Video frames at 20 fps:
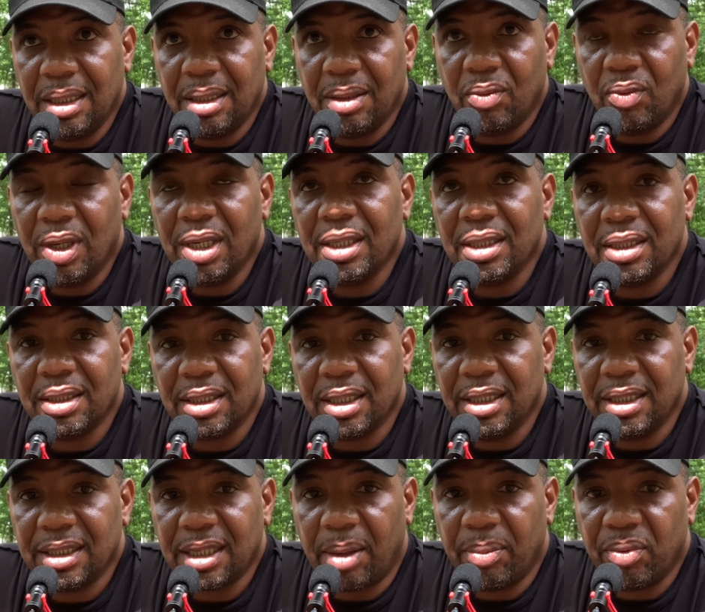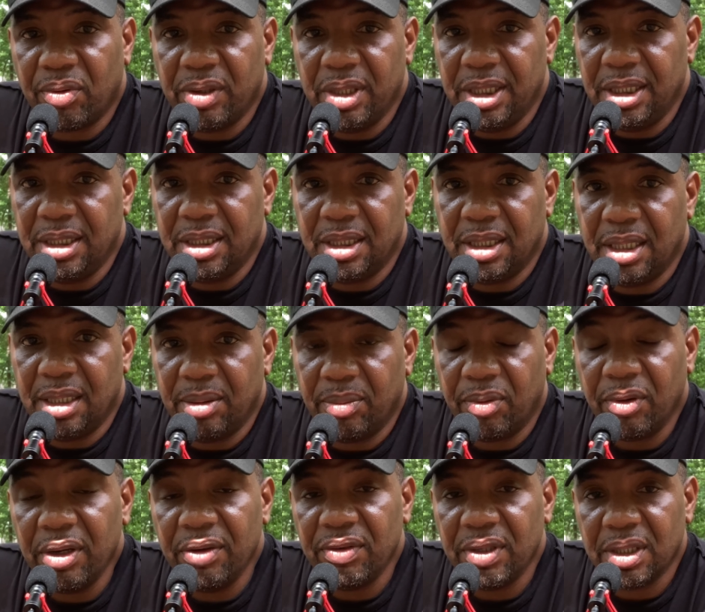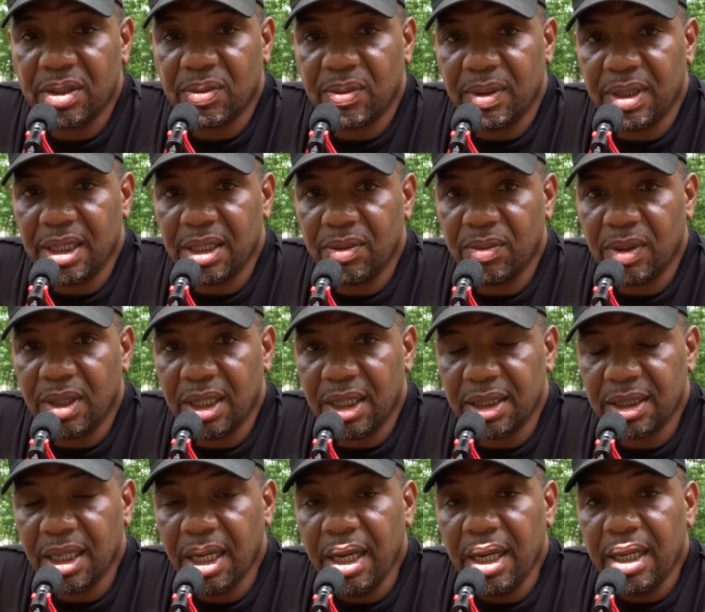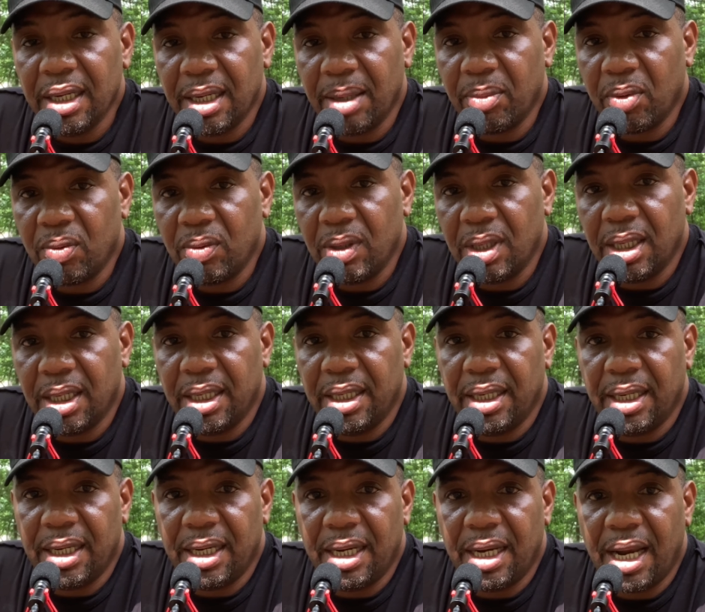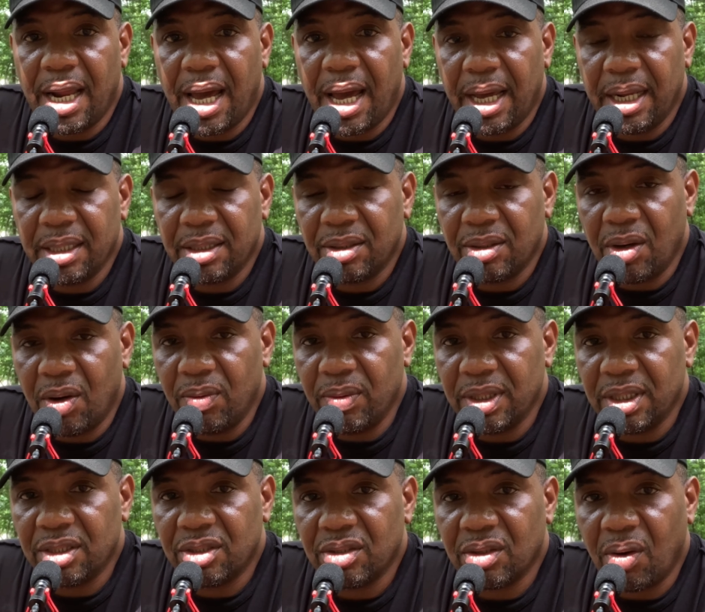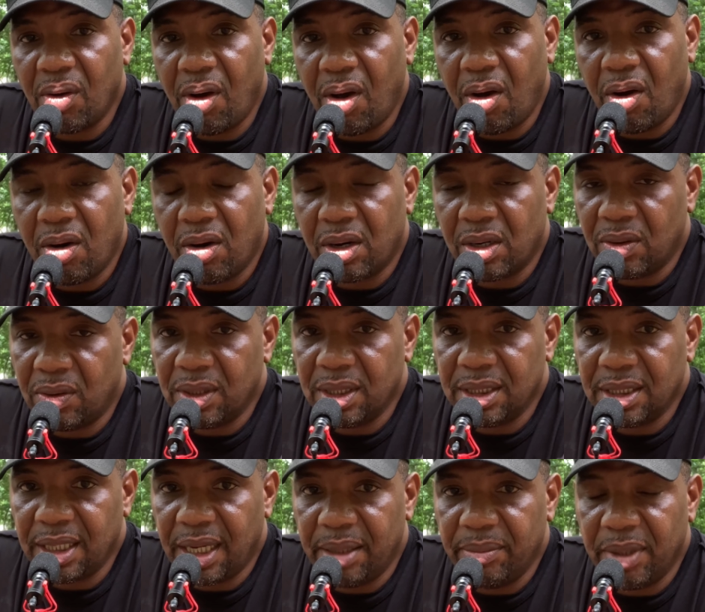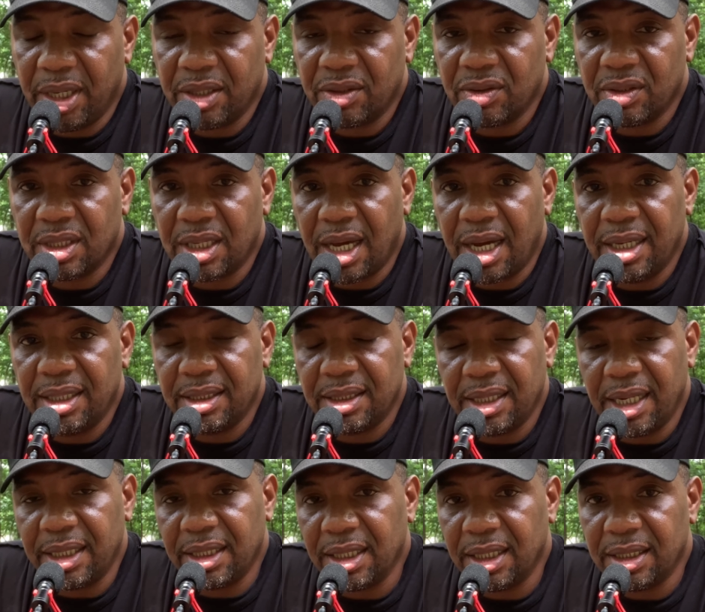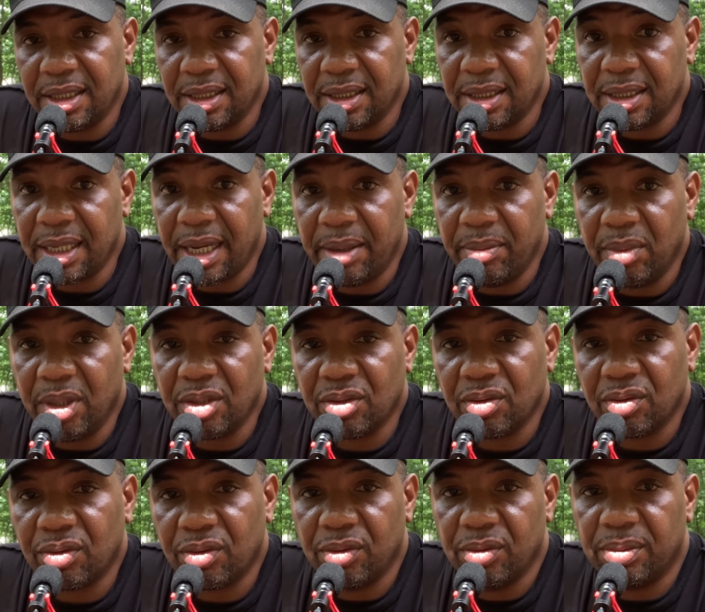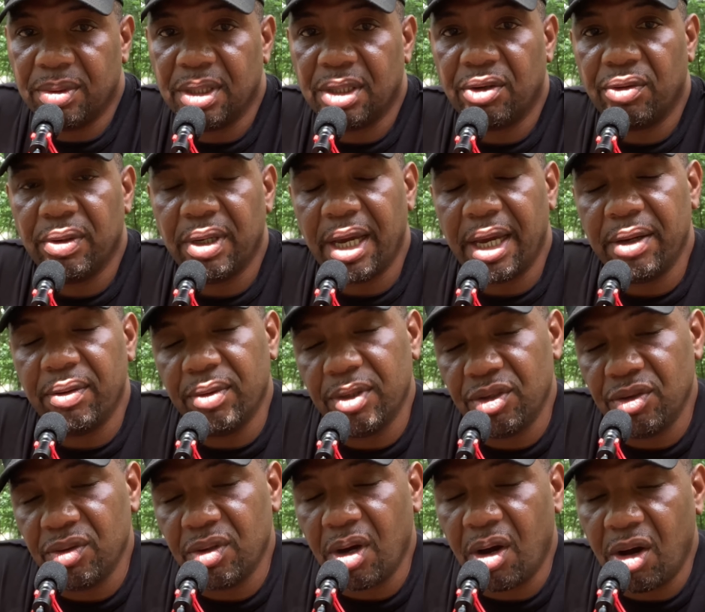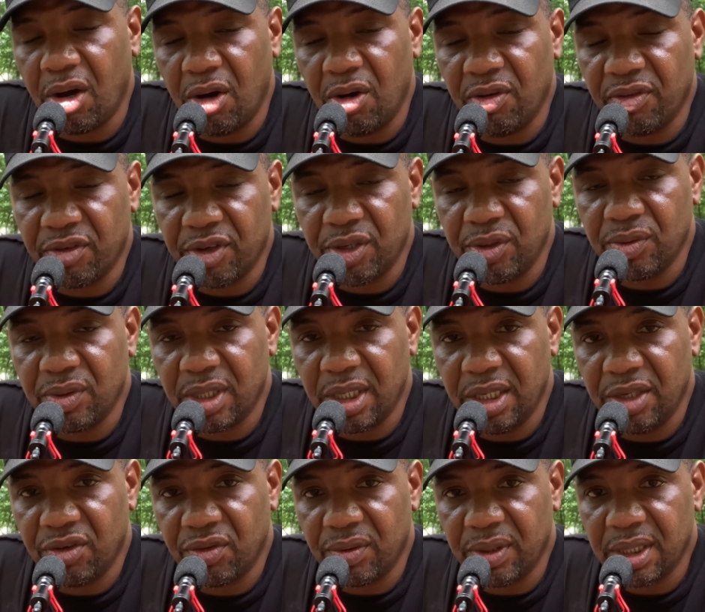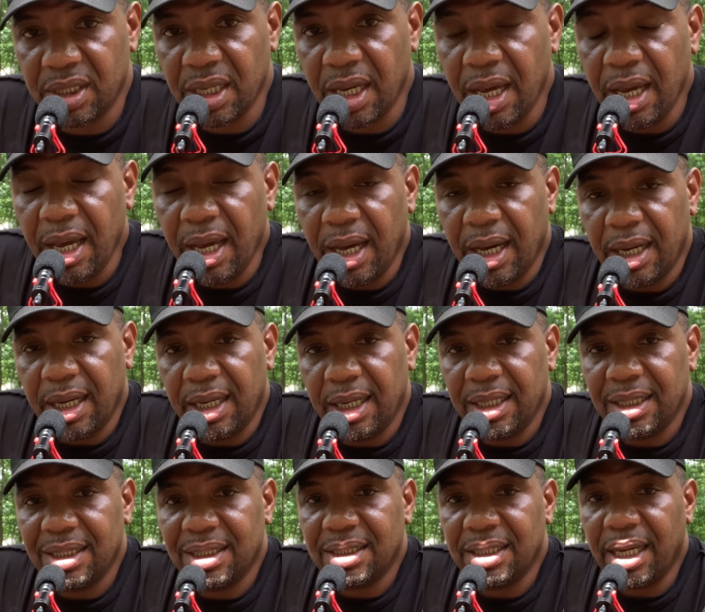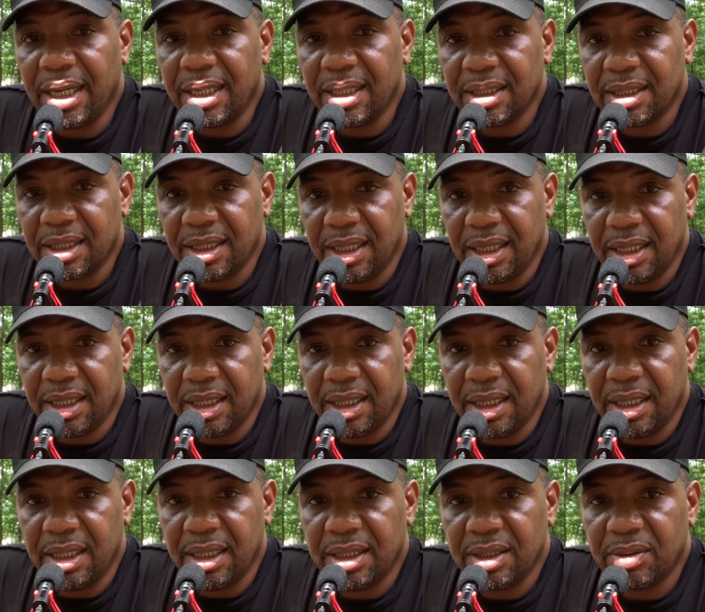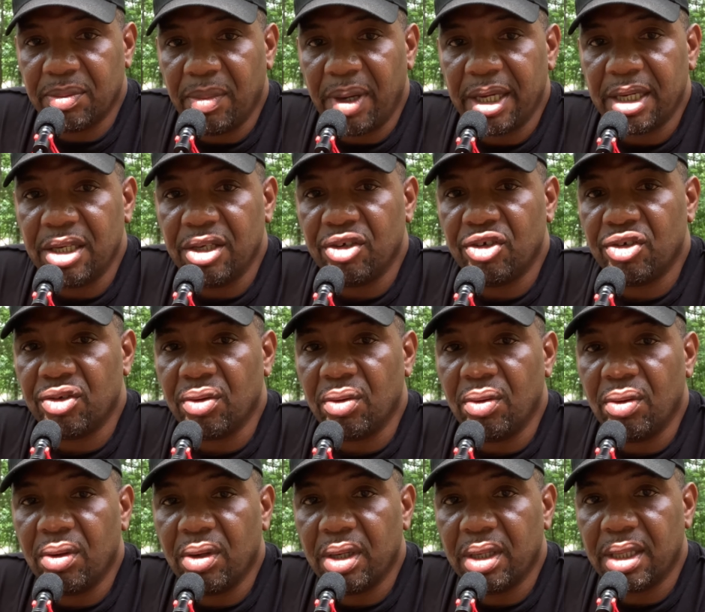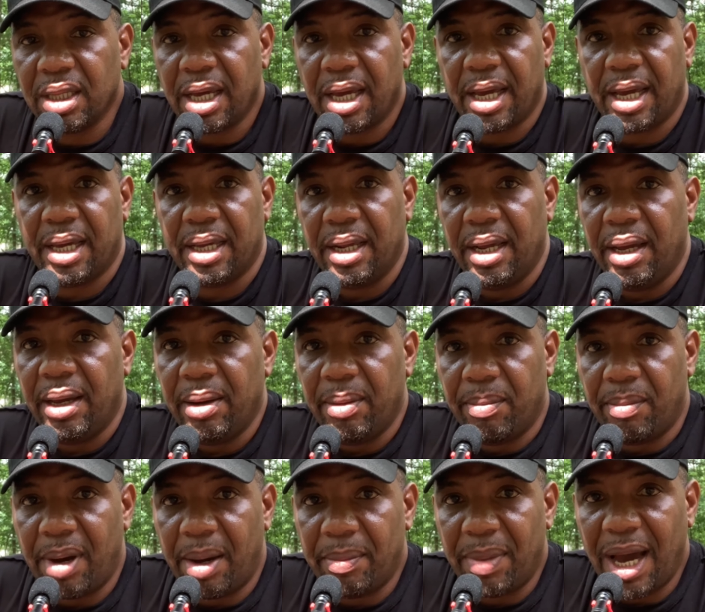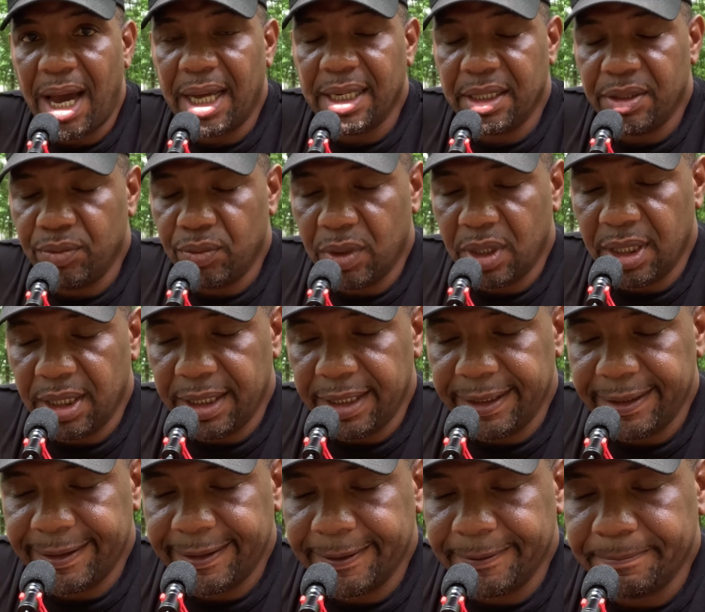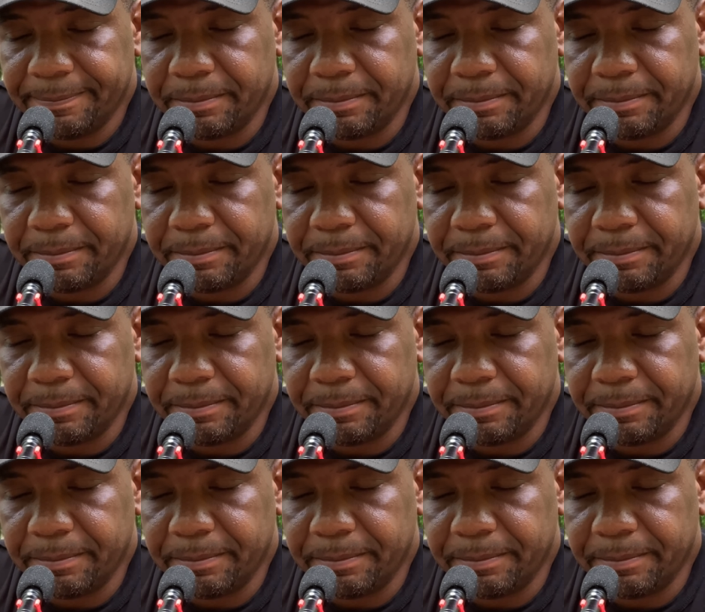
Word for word: One of the things I preached in a previous week was, number 1, not going so hard on the same exercise that touches the same muscle group to create what you call overuse injuries. The second thing is making sure that my body was,